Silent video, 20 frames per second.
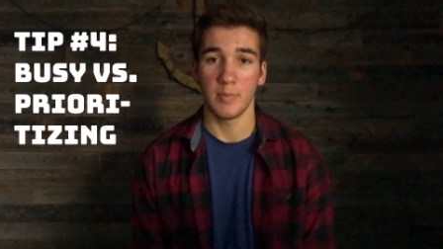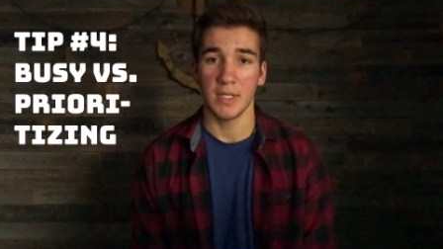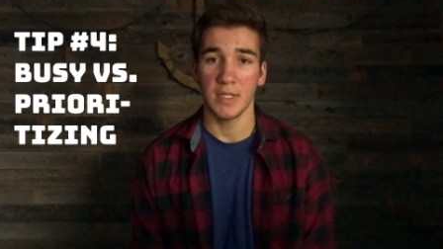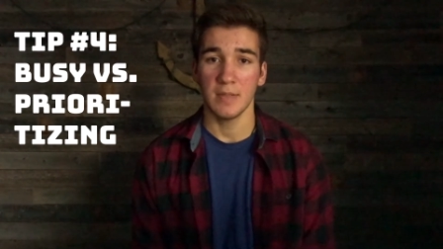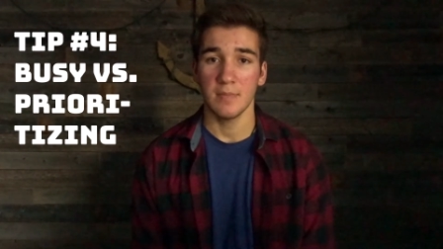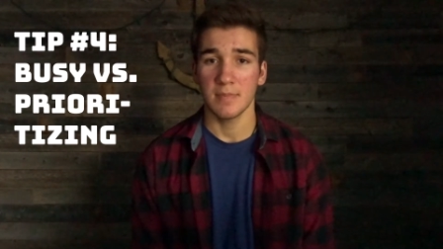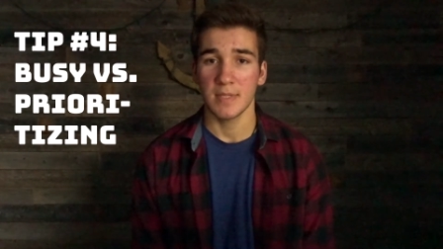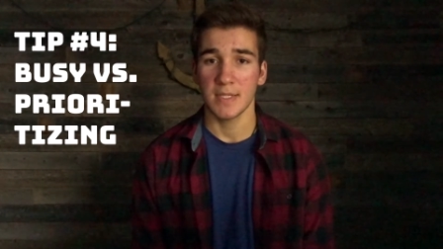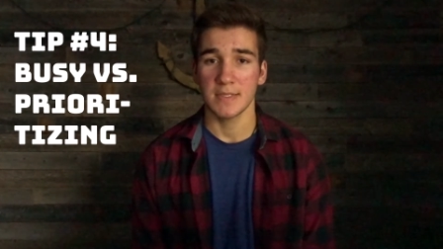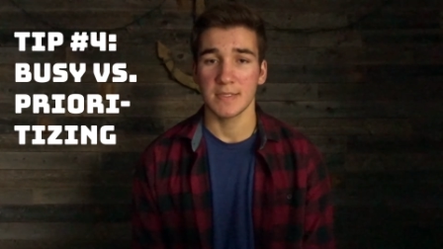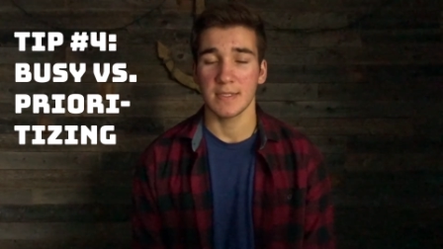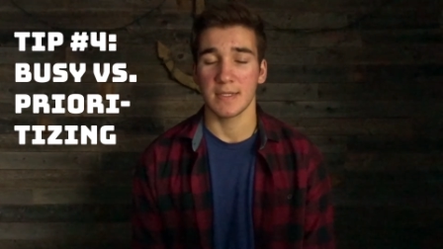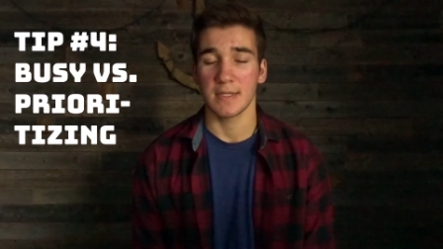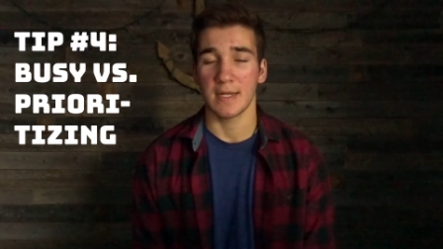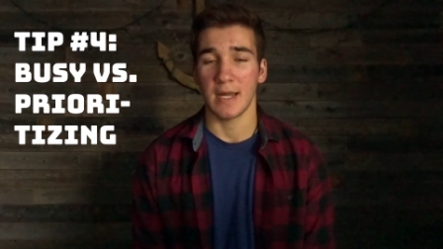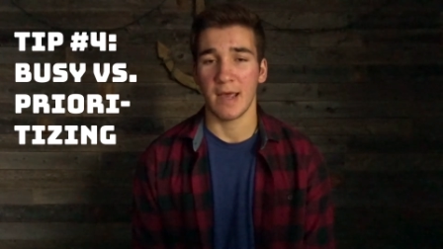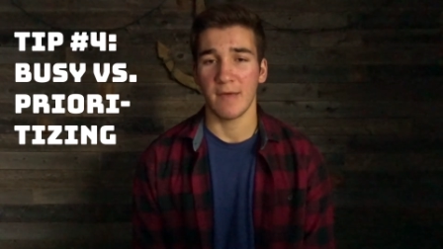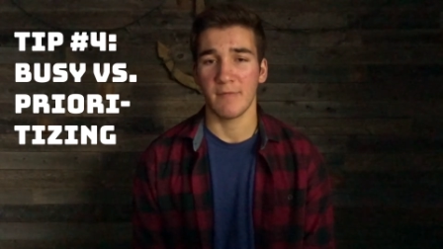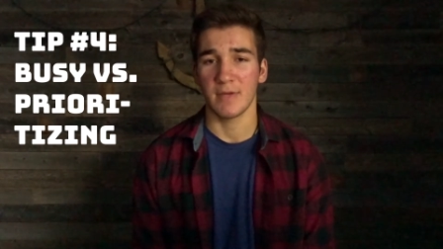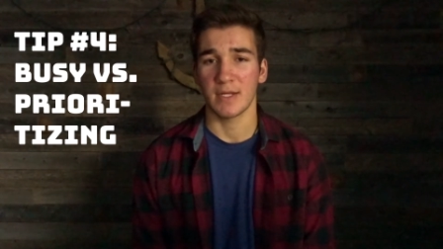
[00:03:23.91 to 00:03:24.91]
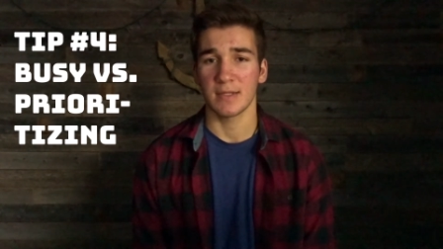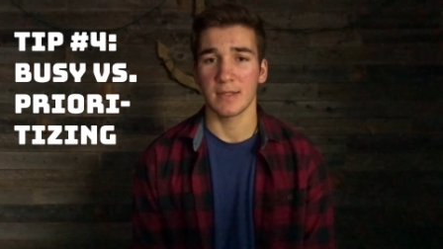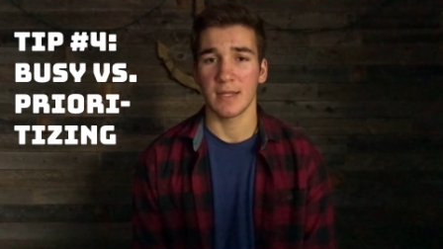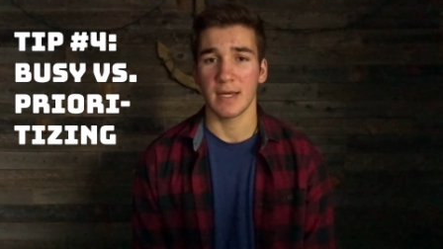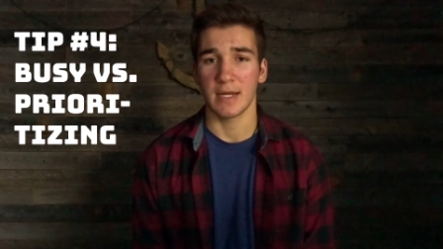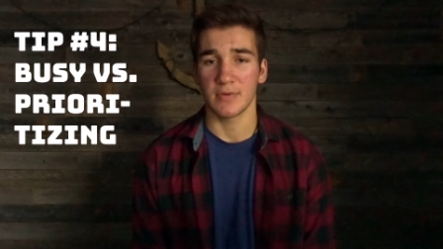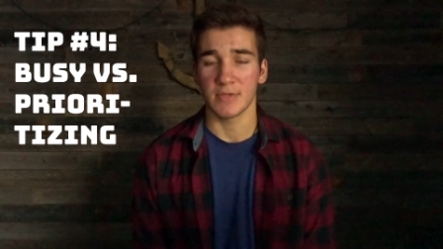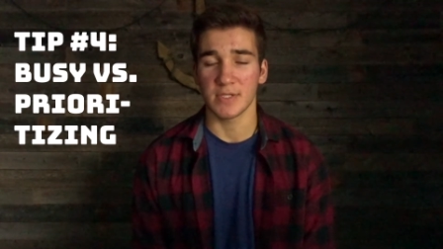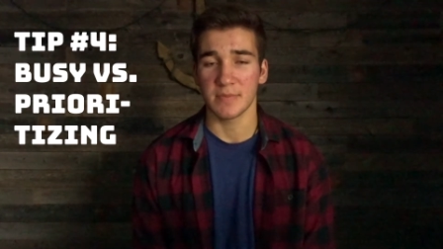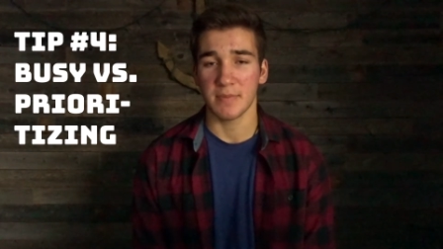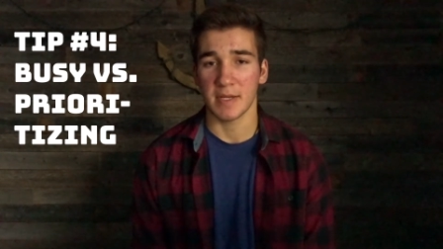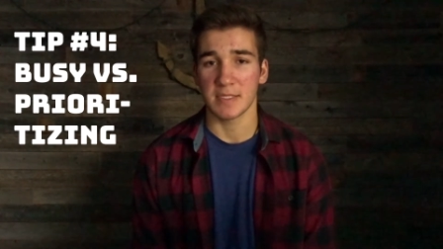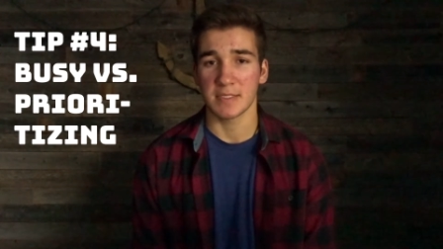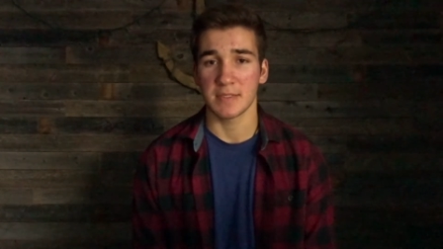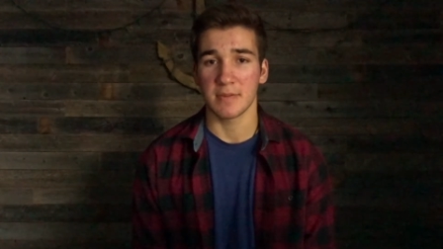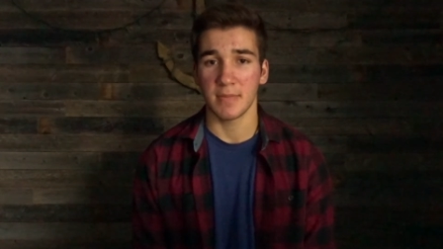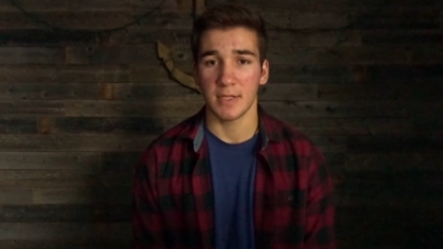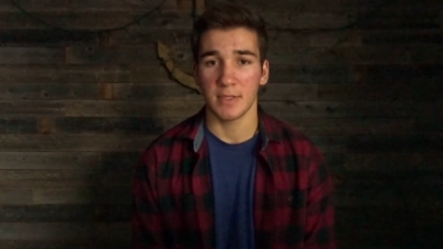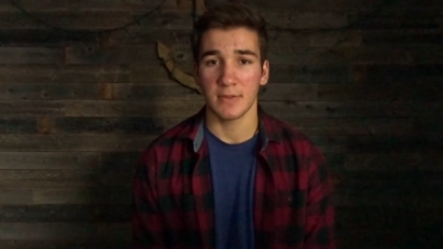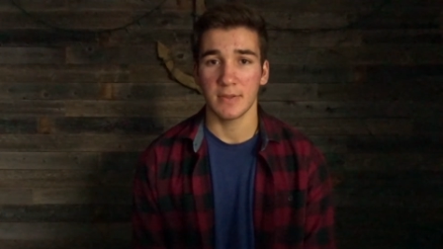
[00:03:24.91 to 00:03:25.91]
Being busy and having a lot of
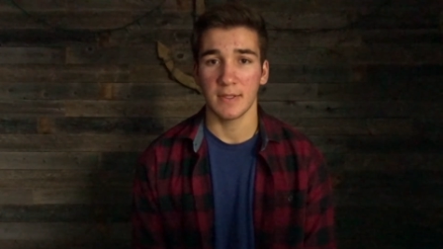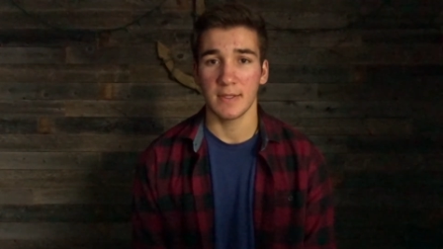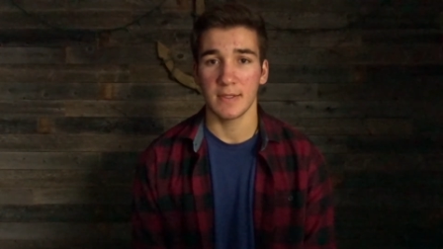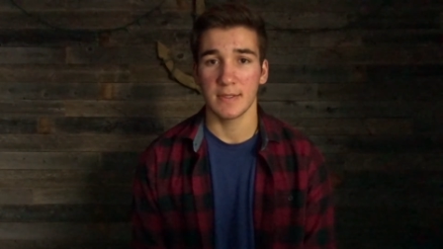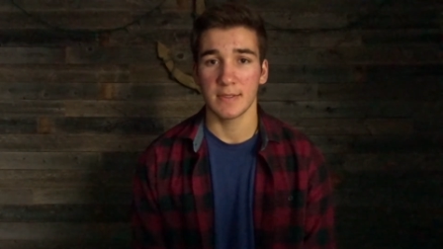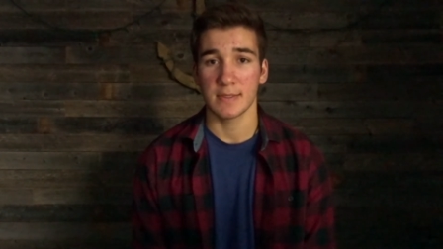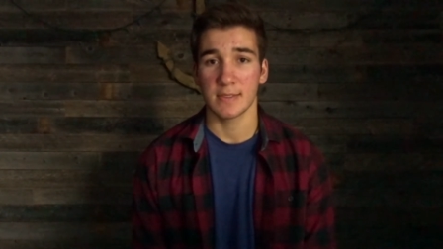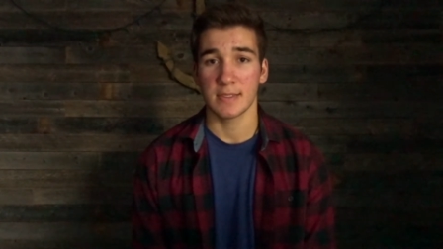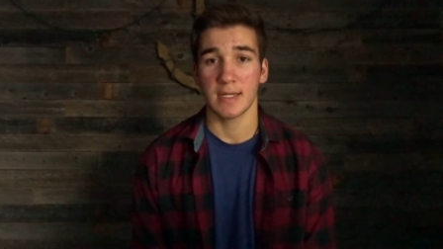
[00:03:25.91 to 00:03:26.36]
responsibilities,